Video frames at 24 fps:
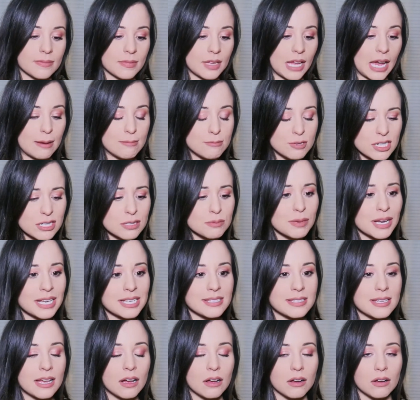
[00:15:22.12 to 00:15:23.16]
I'm just
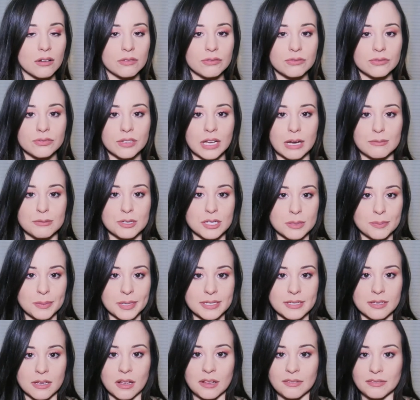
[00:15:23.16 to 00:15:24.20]
myself. I'm
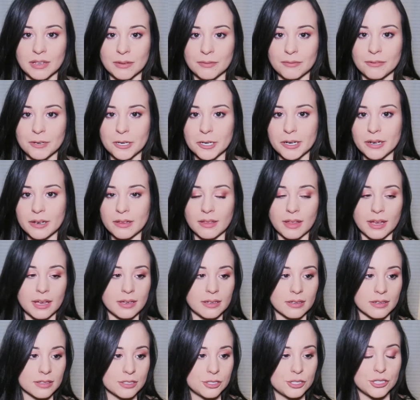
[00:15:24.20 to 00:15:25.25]
very,
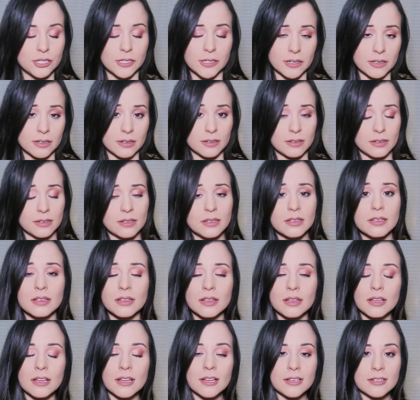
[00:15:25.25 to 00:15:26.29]
like, chill.
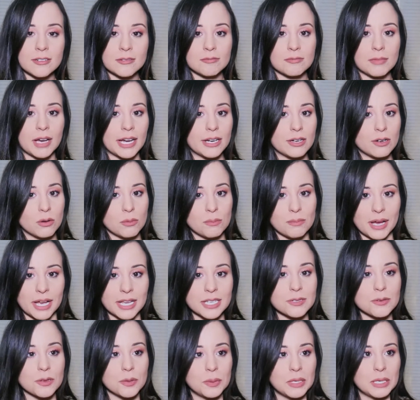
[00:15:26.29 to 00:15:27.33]
I don't
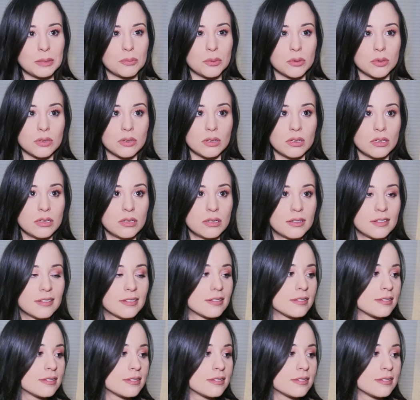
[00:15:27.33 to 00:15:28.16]
mess with people.